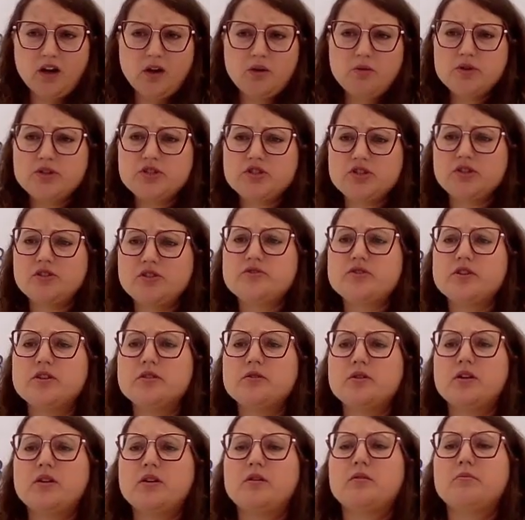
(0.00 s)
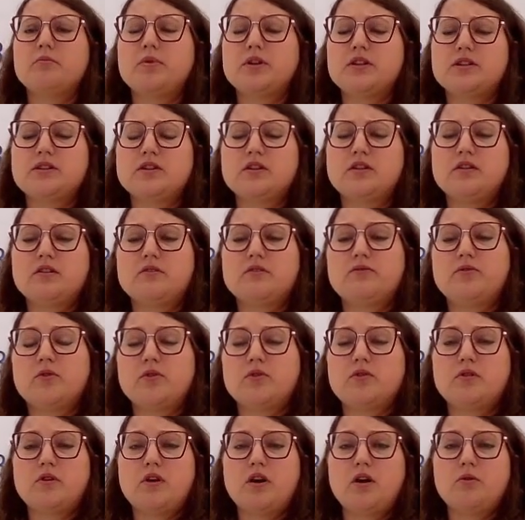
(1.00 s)
our children, but
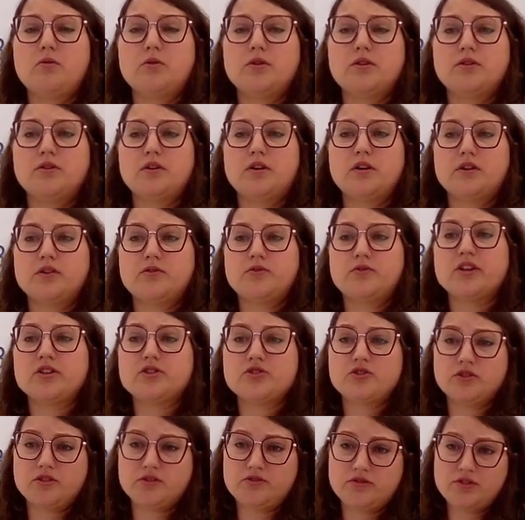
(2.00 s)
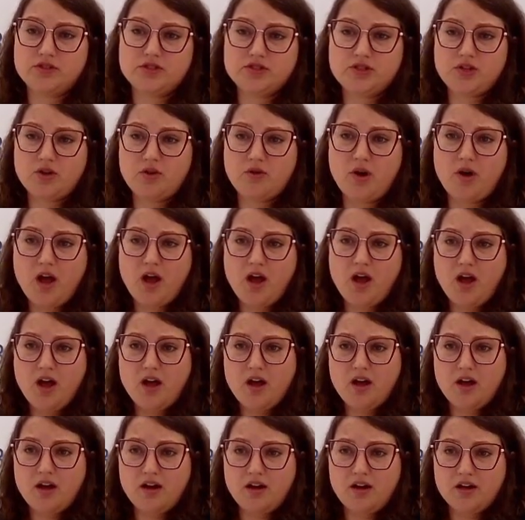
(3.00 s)
for our grandchildren. So
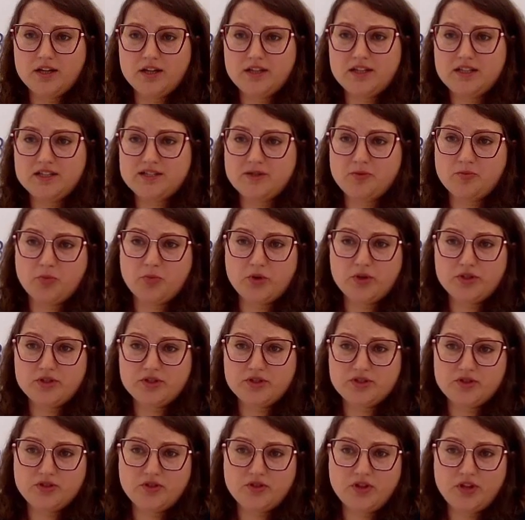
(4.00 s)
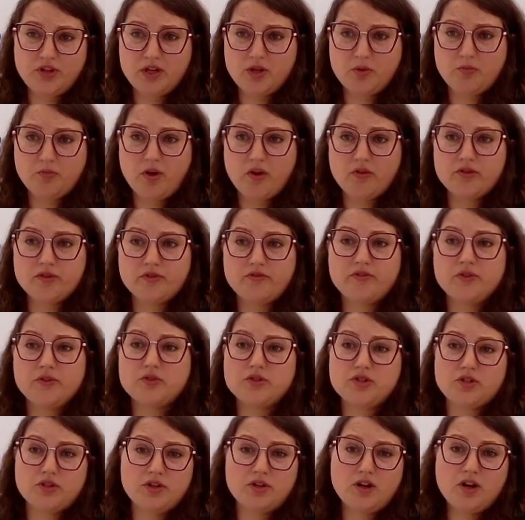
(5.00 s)
it is important to think about the
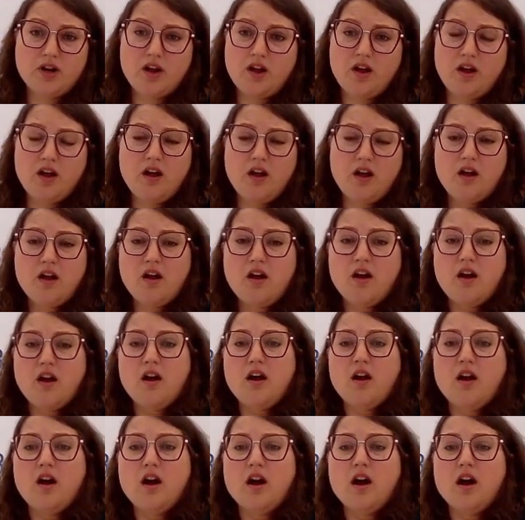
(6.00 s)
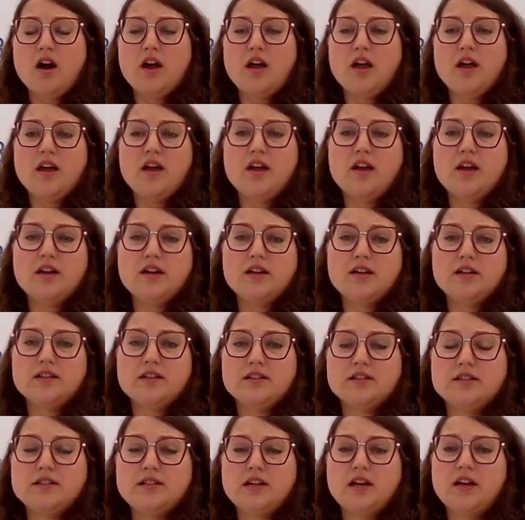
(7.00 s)
future.
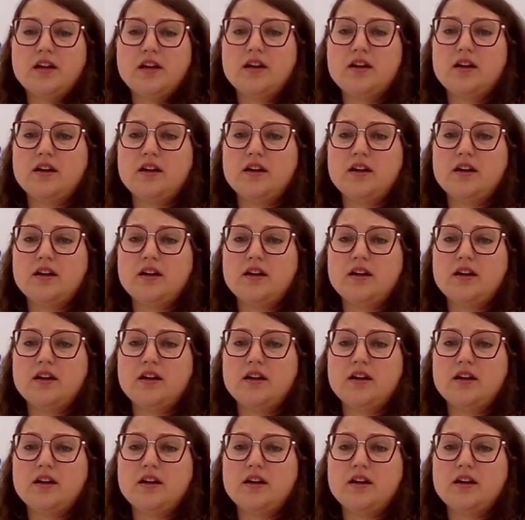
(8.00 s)
And